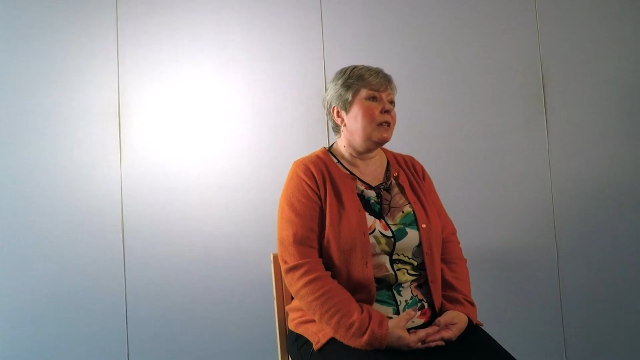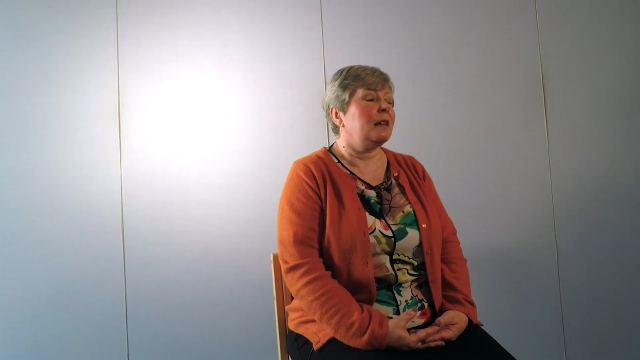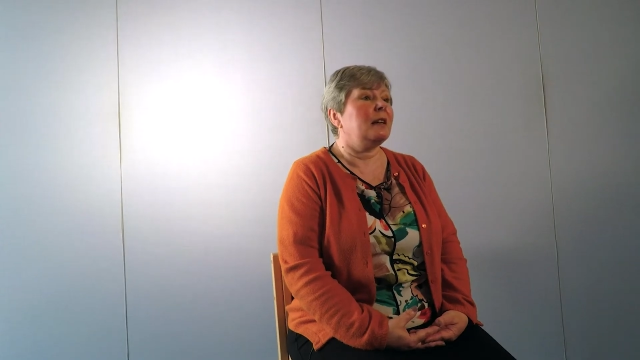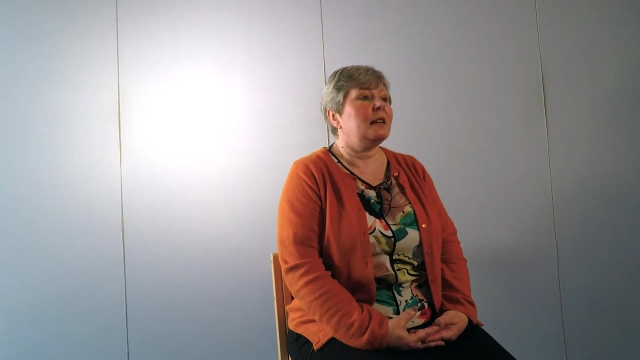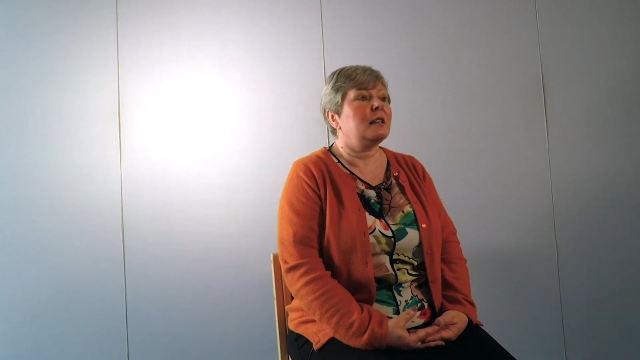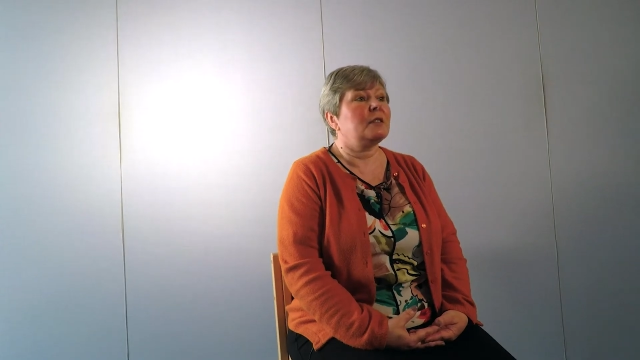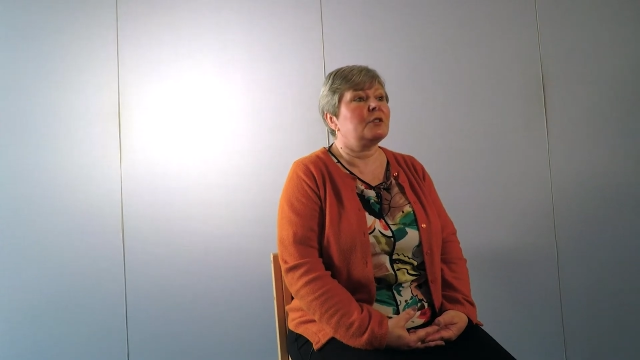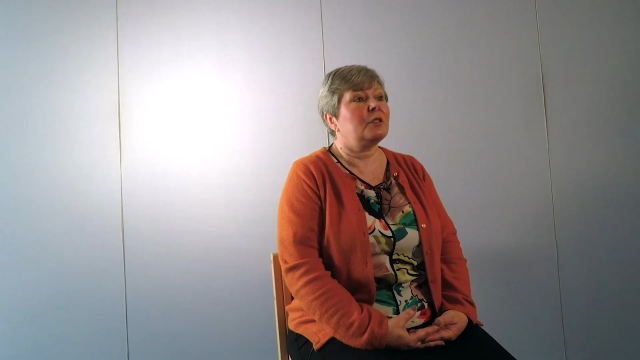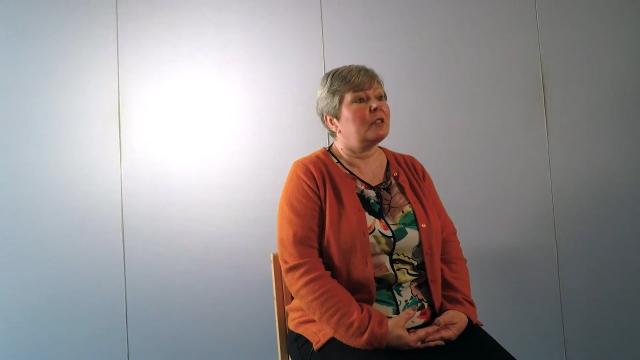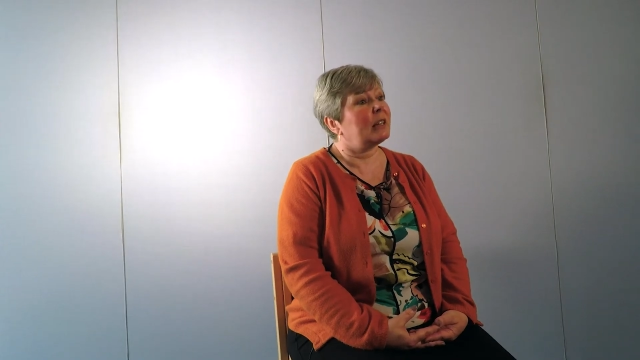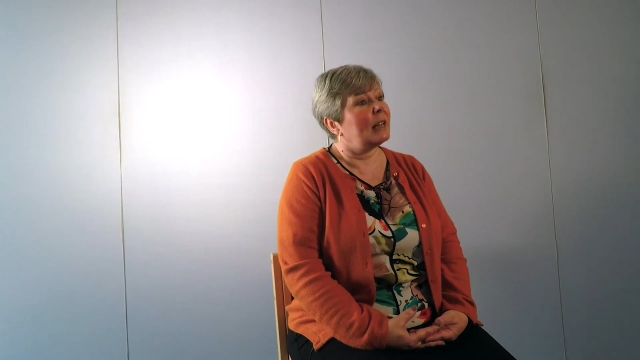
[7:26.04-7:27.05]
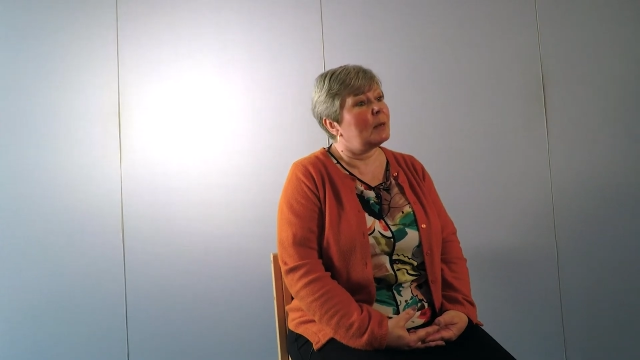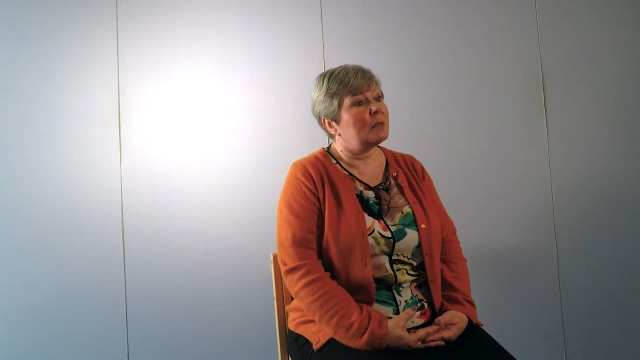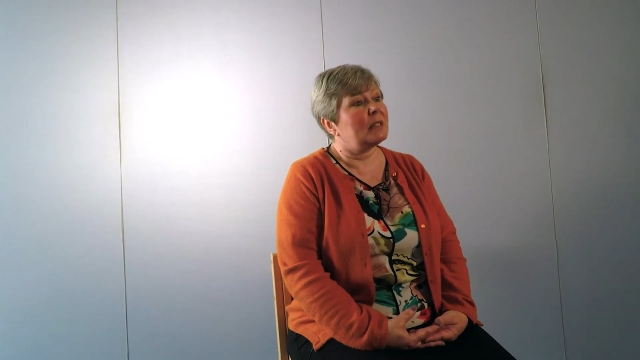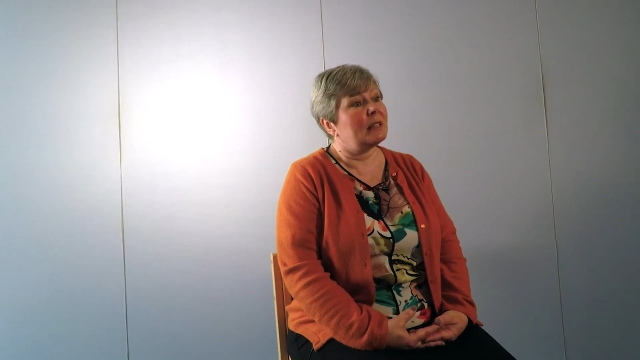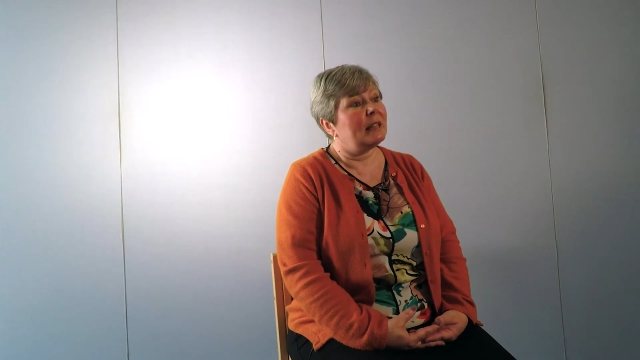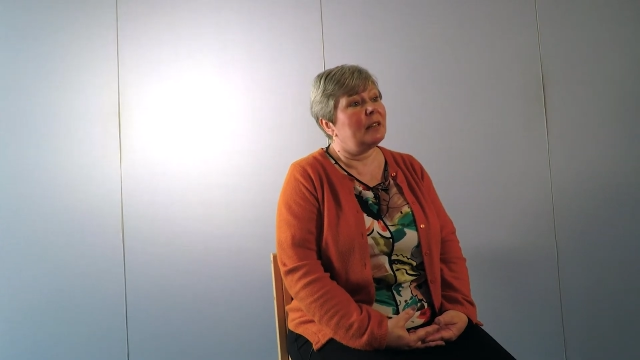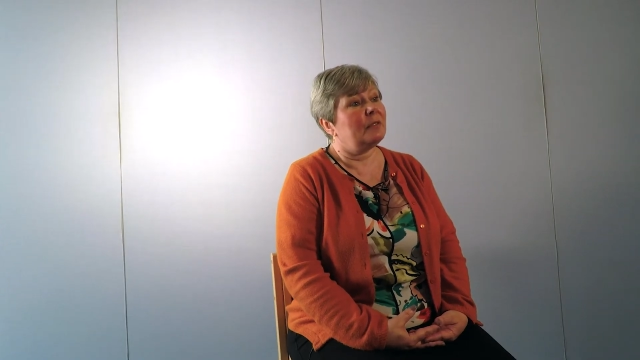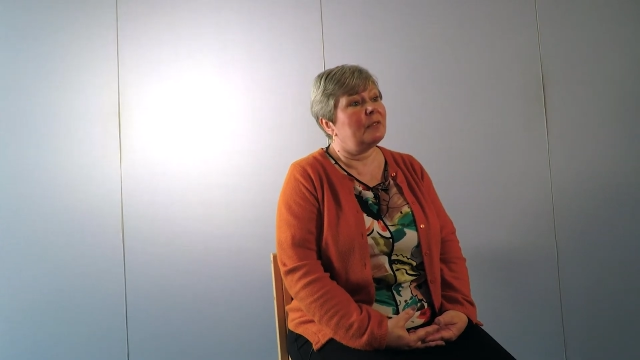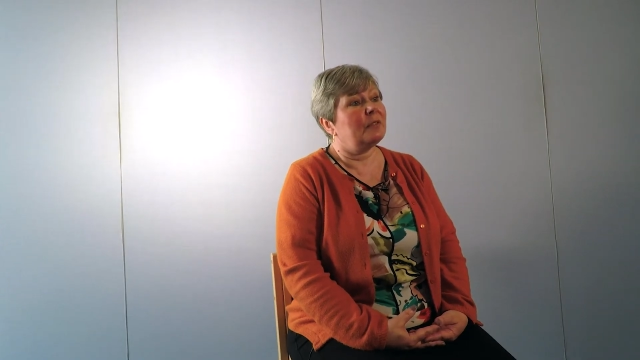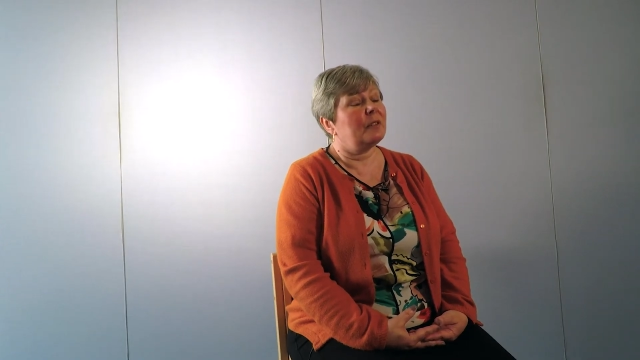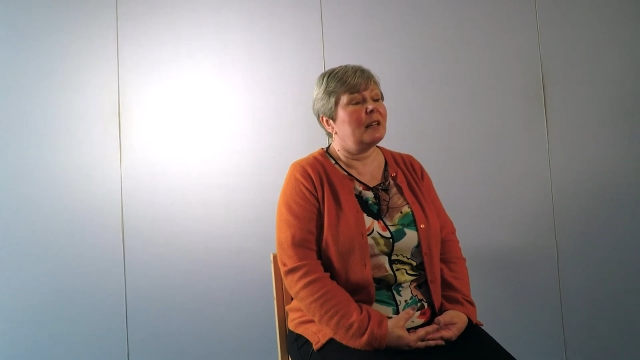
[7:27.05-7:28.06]
so they're kept
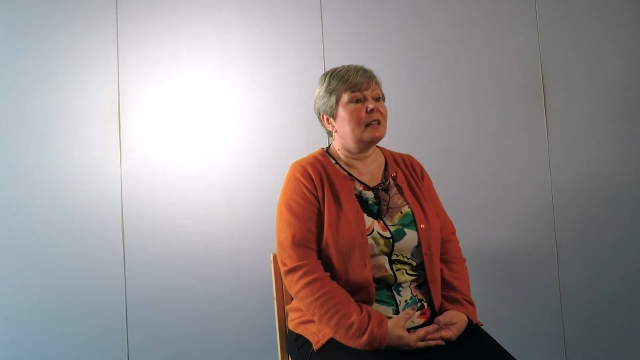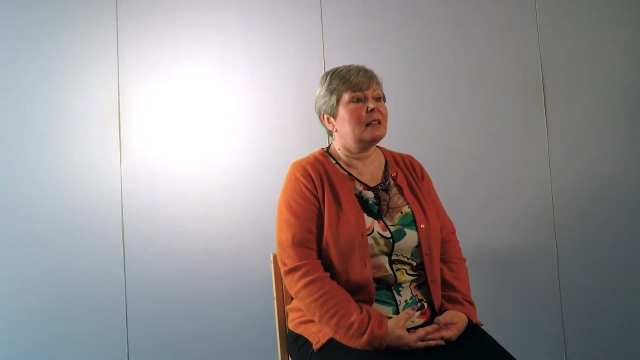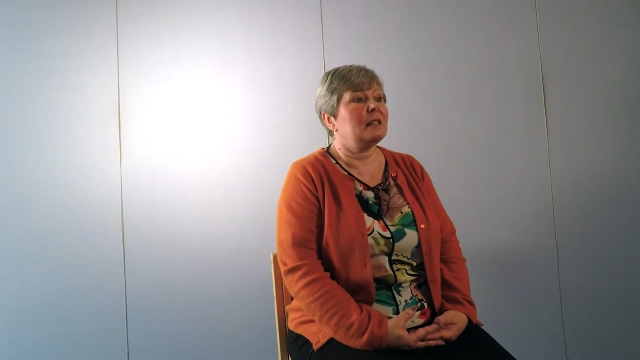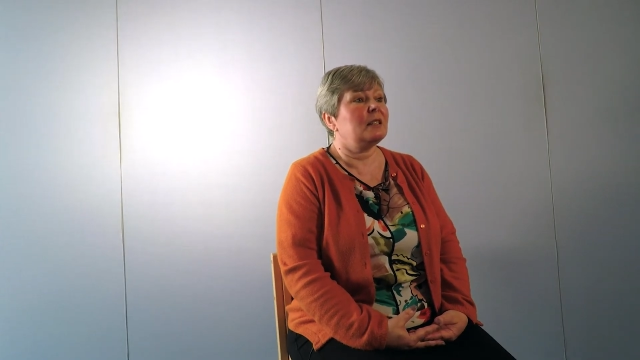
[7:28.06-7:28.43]
safe, and